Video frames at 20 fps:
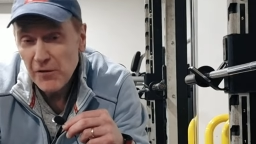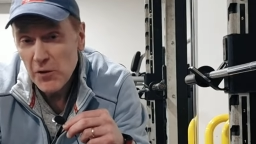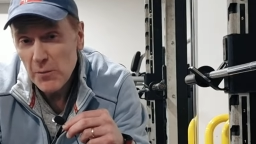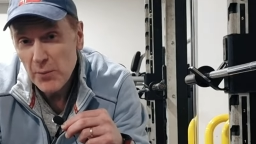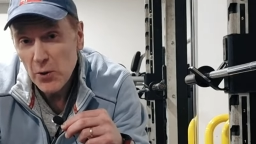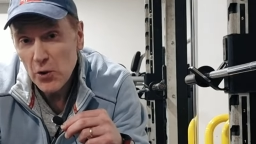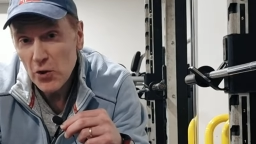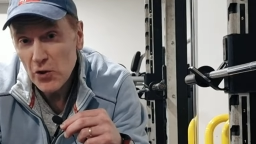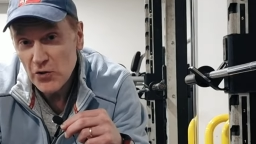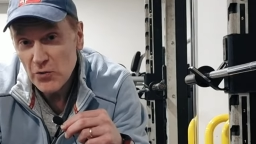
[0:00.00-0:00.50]
the
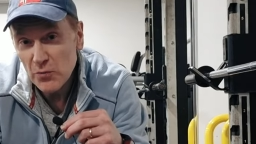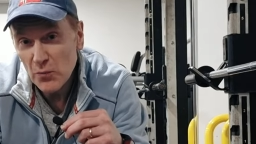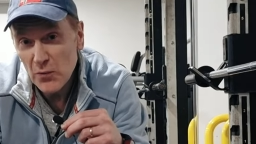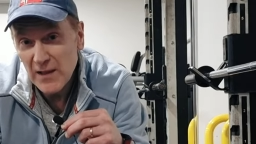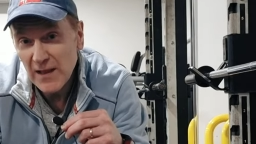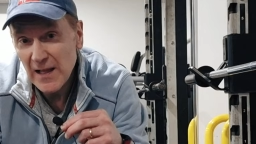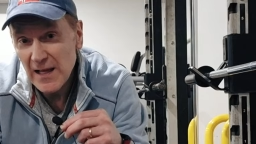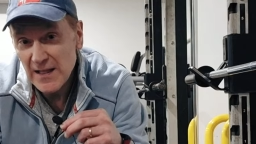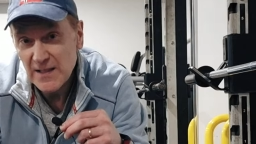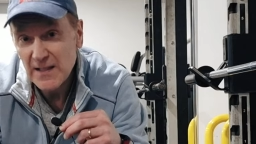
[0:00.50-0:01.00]
person
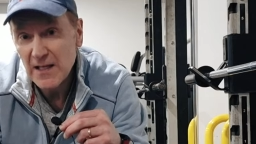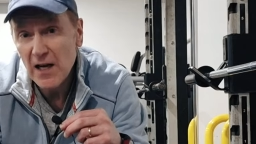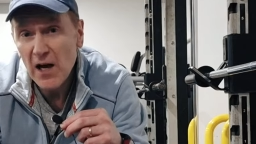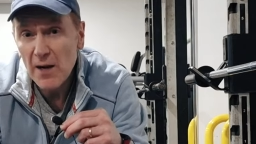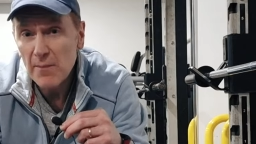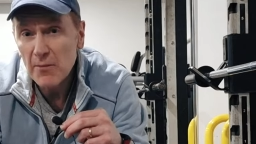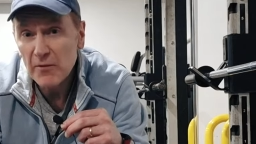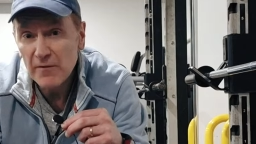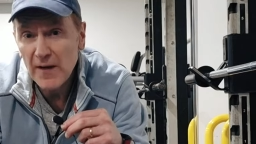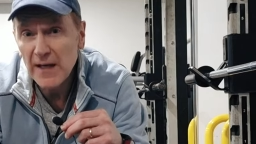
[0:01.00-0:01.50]
with less
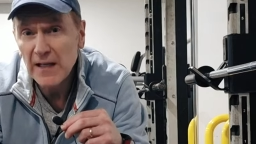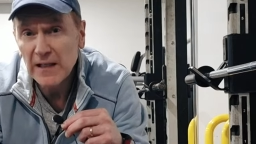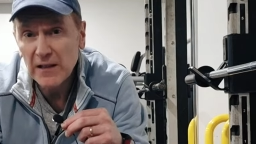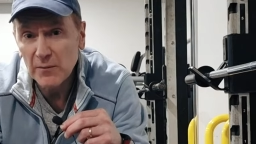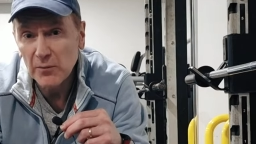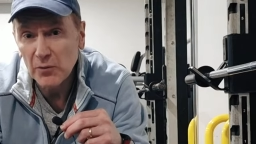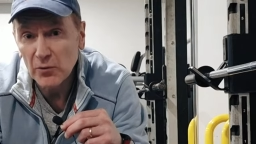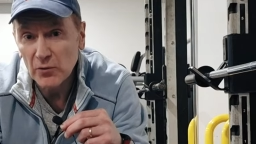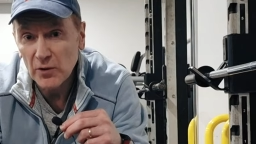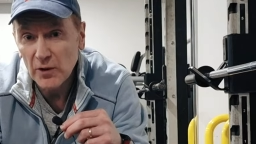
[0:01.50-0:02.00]
time
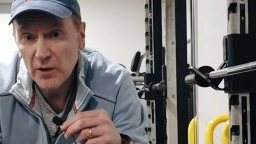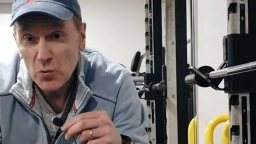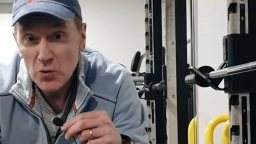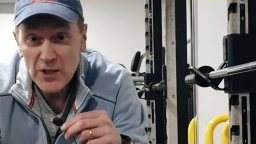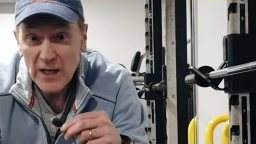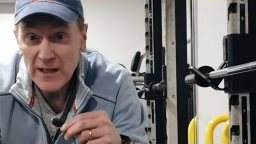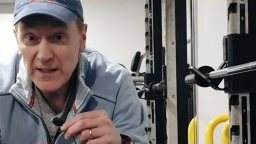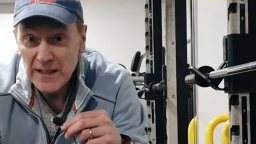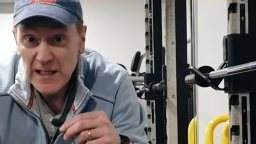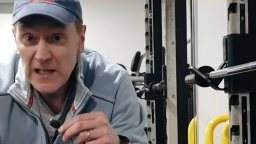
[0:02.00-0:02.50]
available
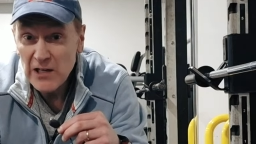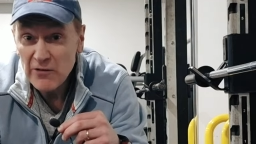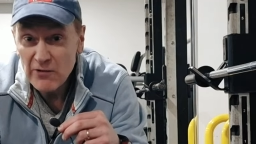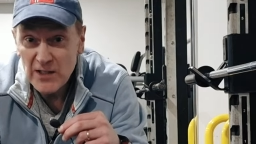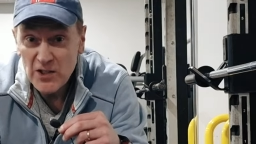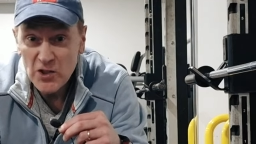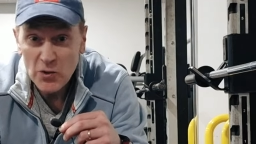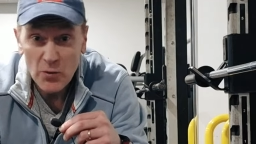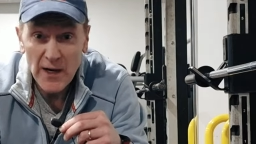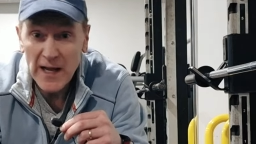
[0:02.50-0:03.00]
was
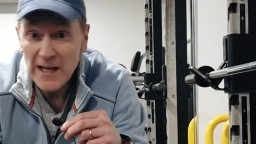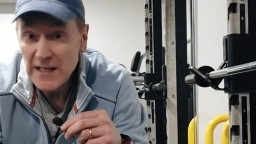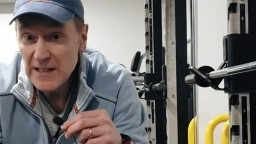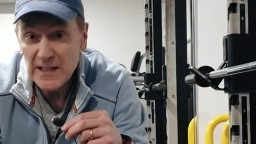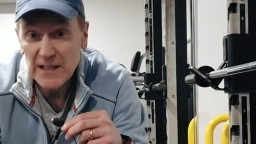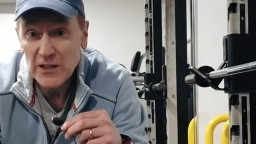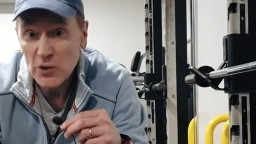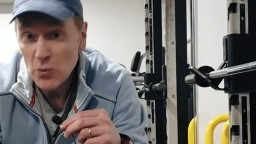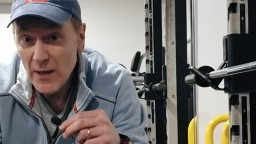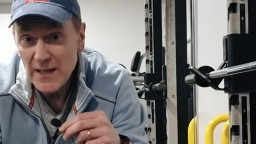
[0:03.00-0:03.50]
adhering to an
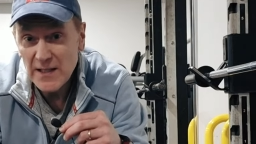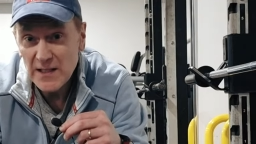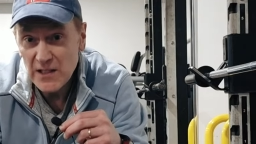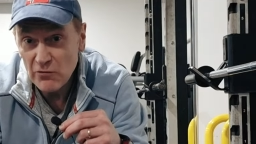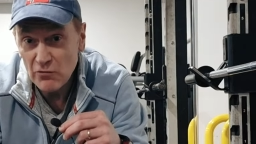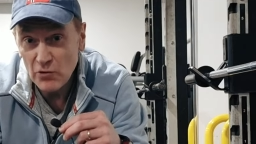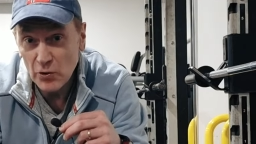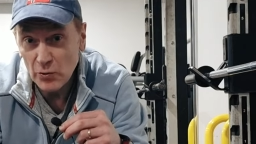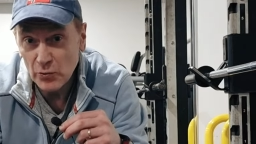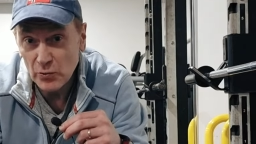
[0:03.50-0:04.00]

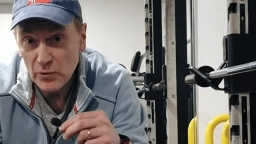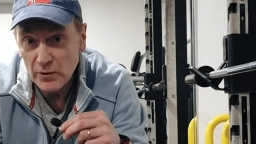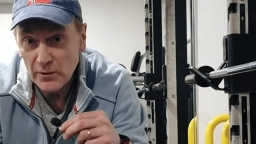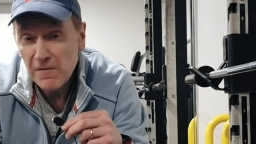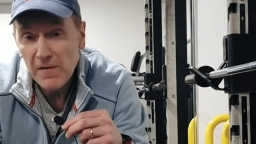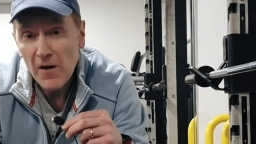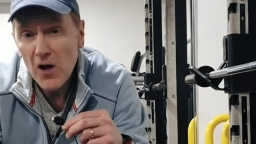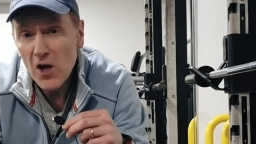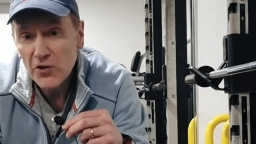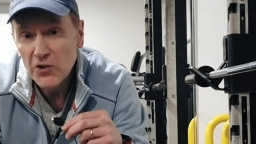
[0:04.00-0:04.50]
80-20 rule,
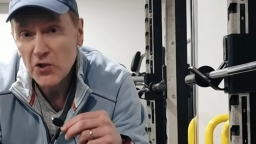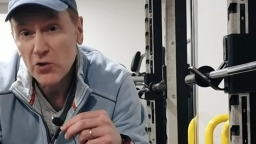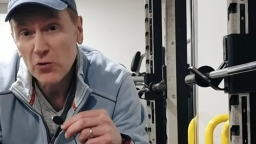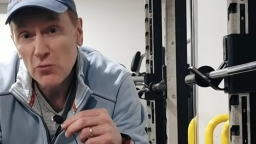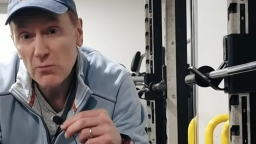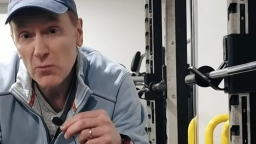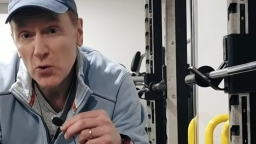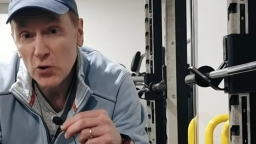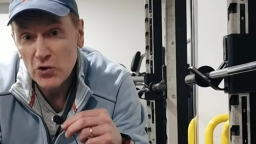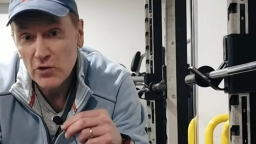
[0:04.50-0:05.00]
far
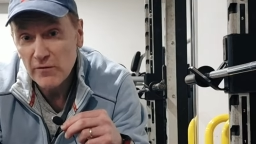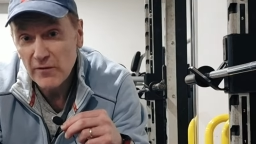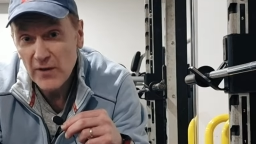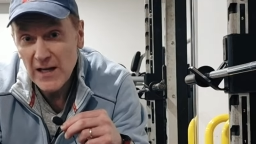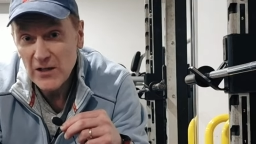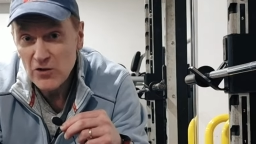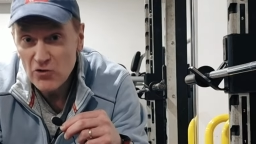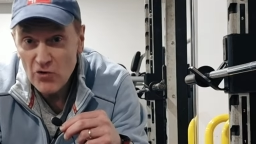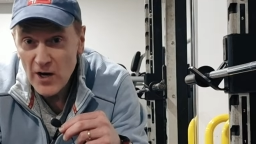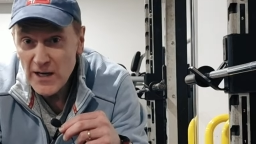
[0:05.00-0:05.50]
too much of
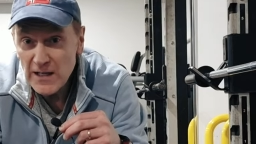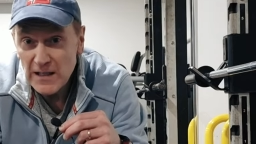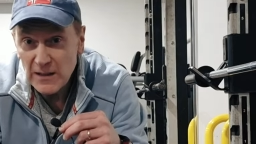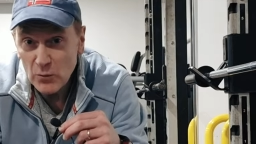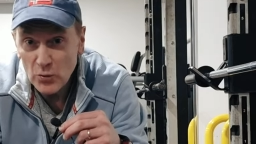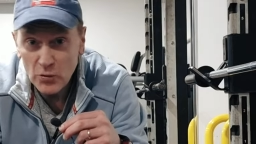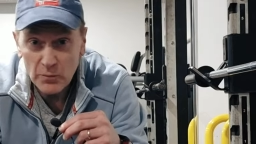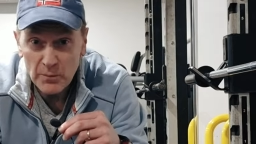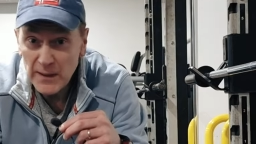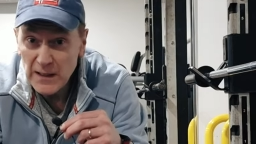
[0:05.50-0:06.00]
their
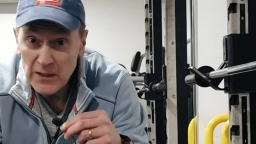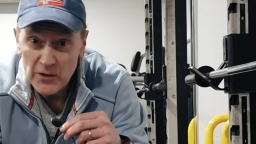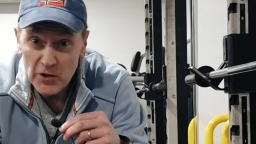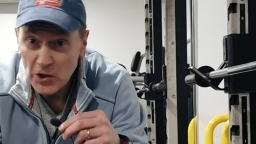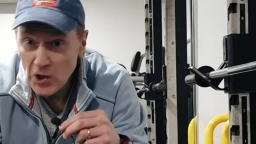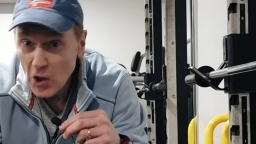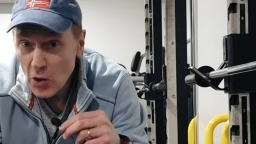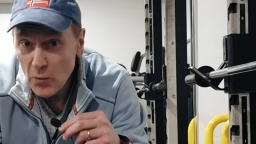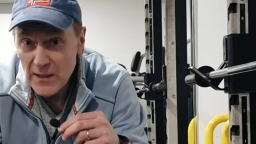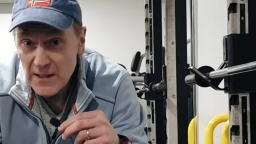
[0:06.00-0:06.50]
training would be at the low